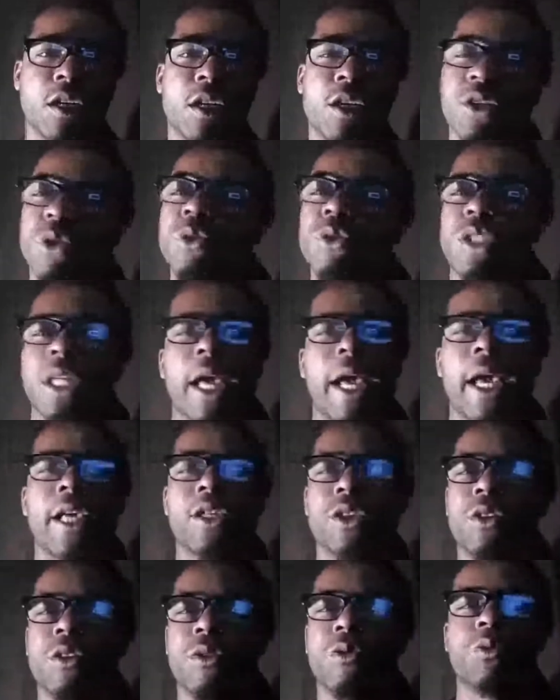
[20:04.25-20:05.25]
You saying
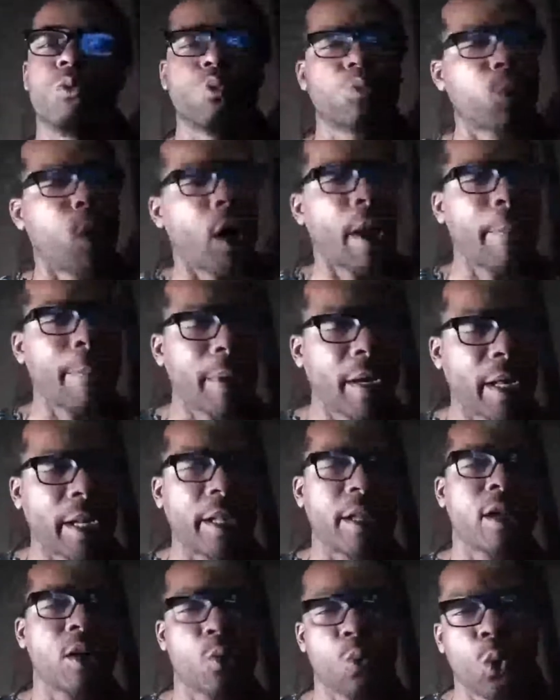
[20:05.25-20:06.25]
1
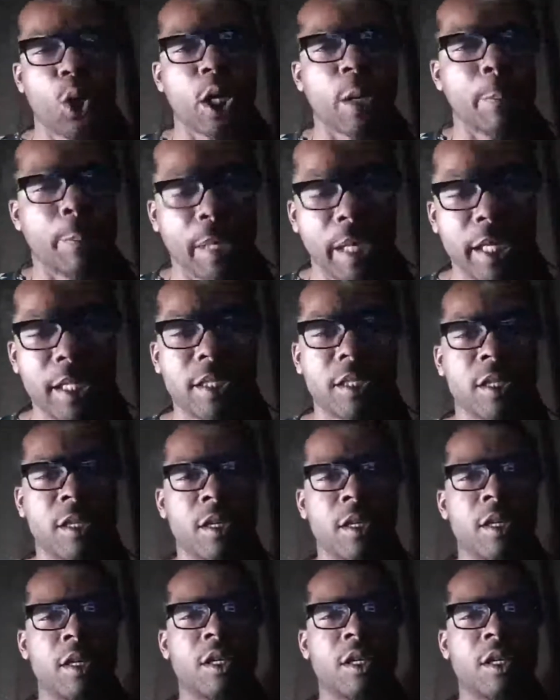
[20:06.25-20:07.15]
minute when the beast